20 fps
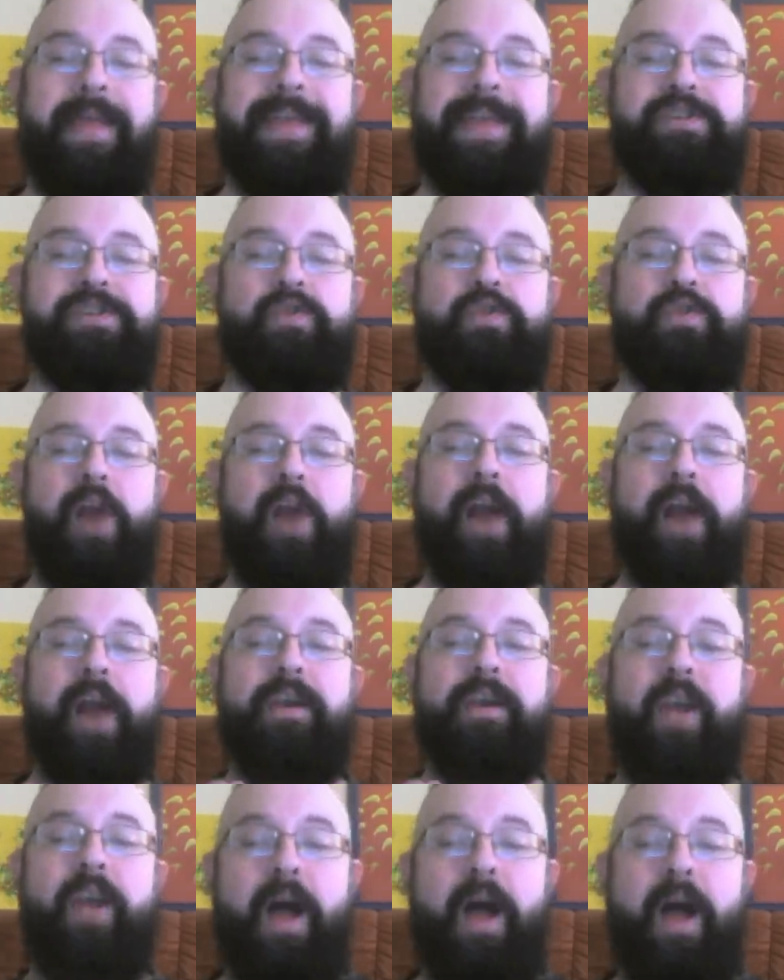is
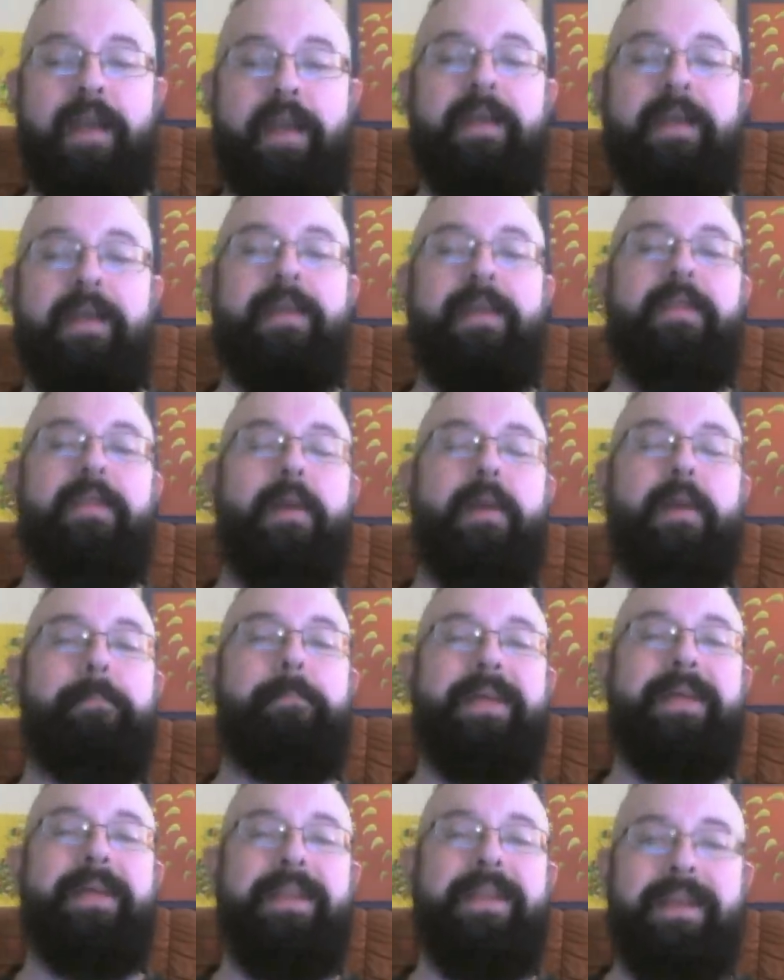unlock their
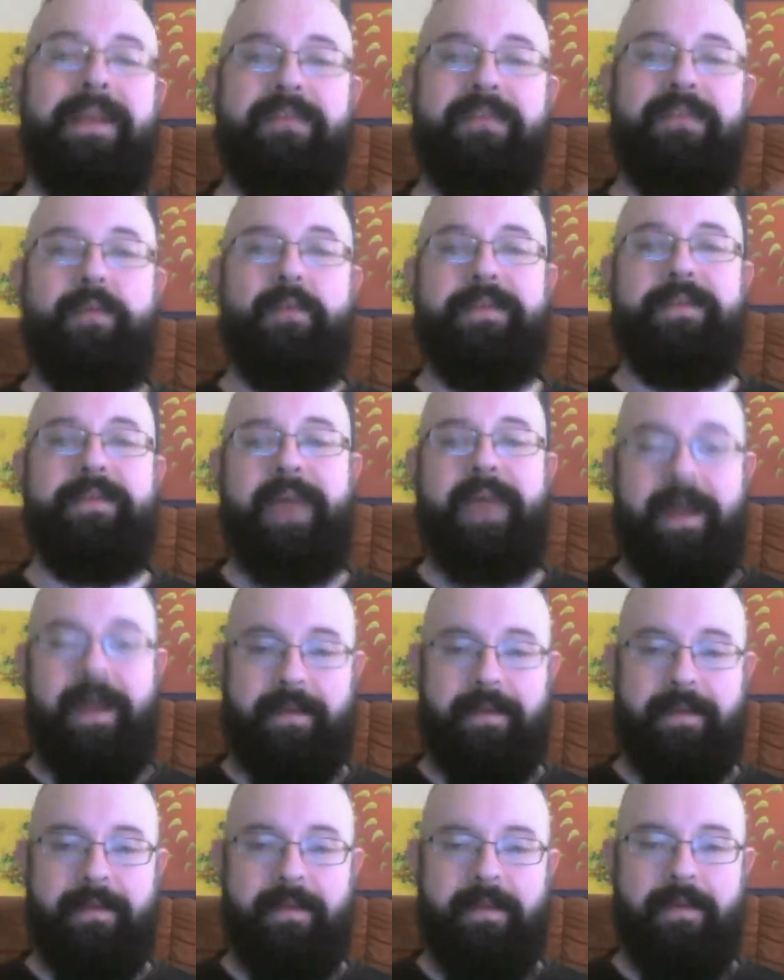ability to attack.
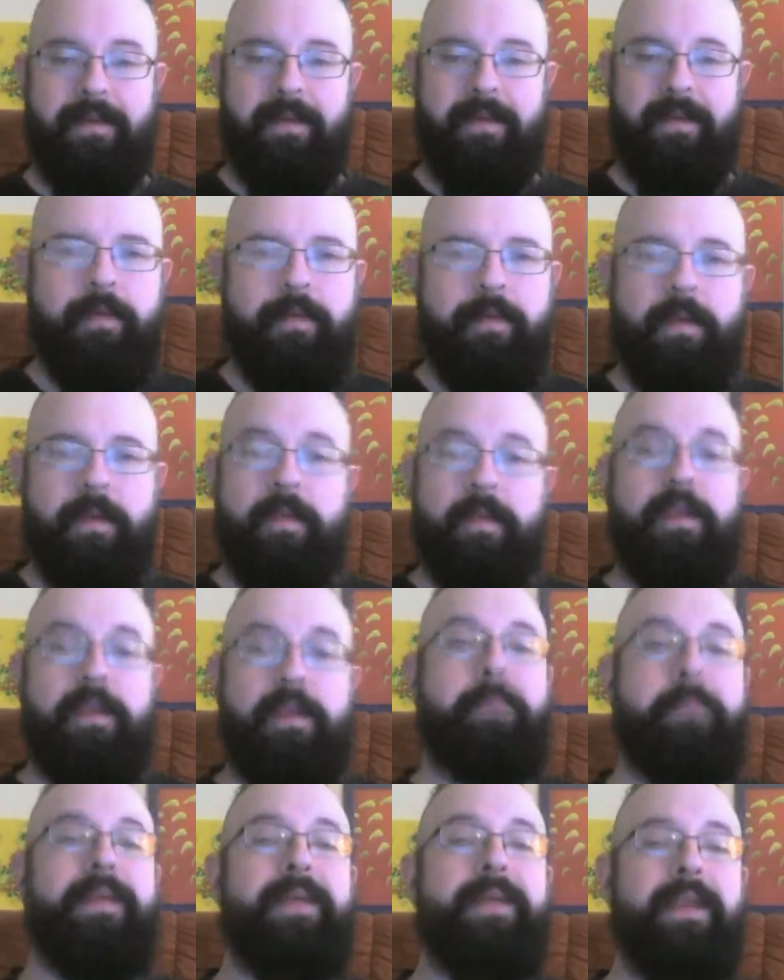The
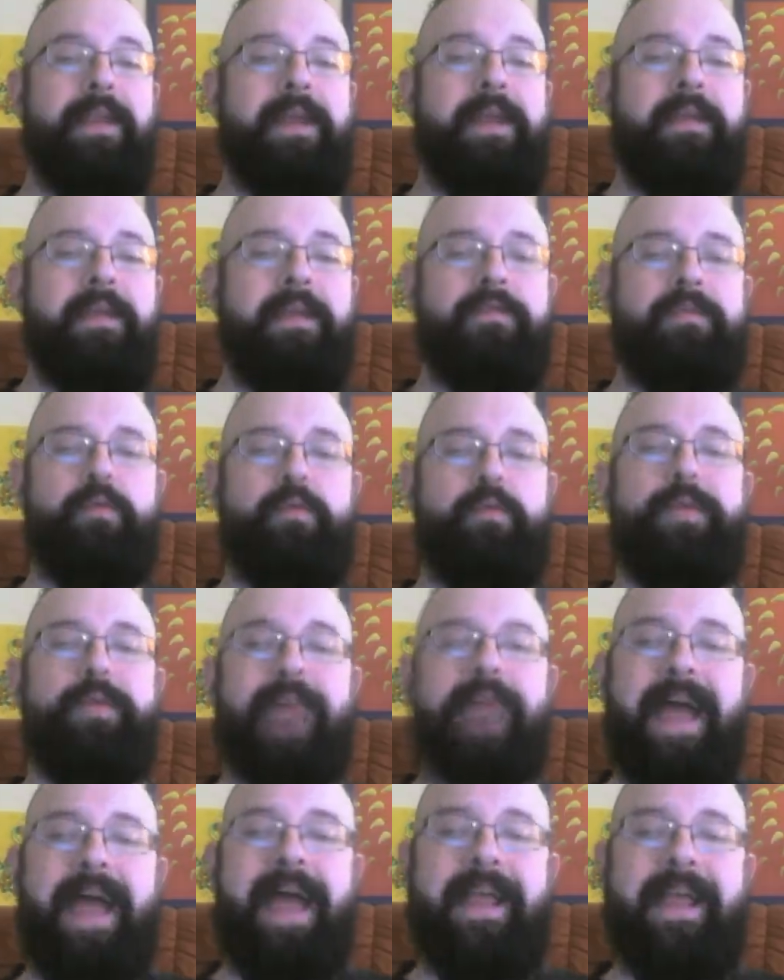ability to
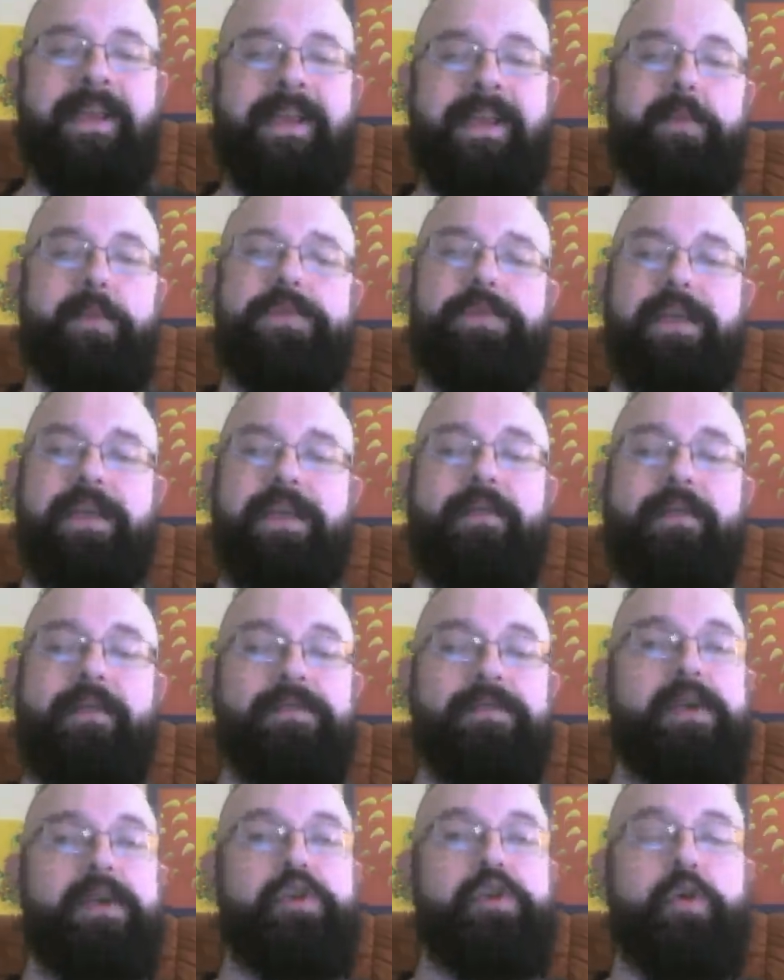attack and use
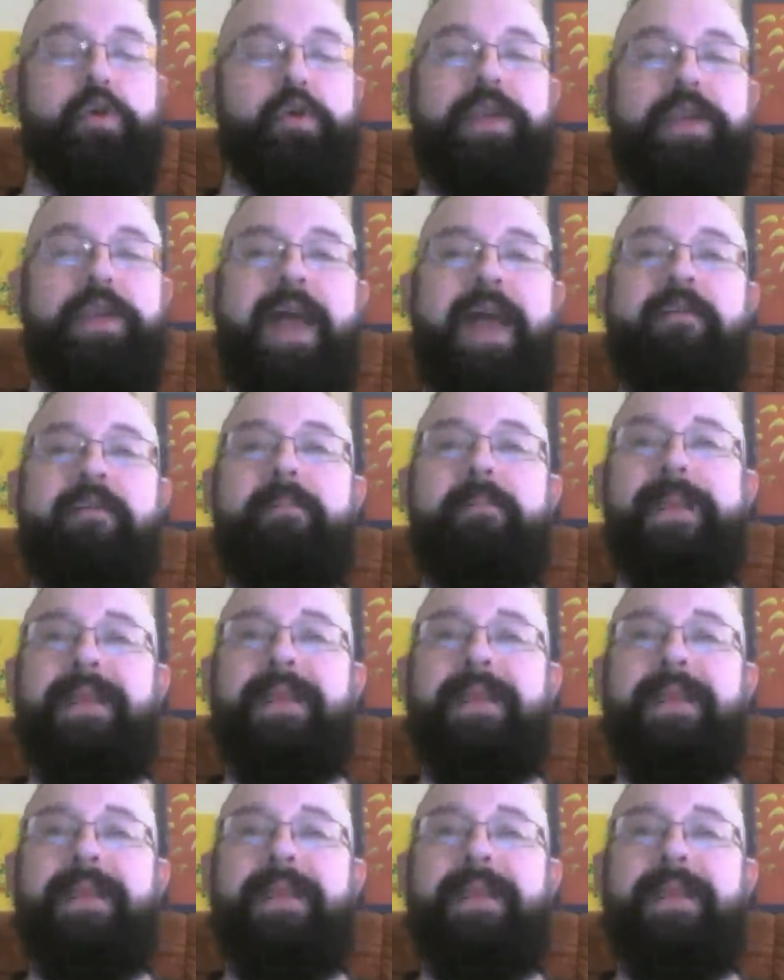skills should never be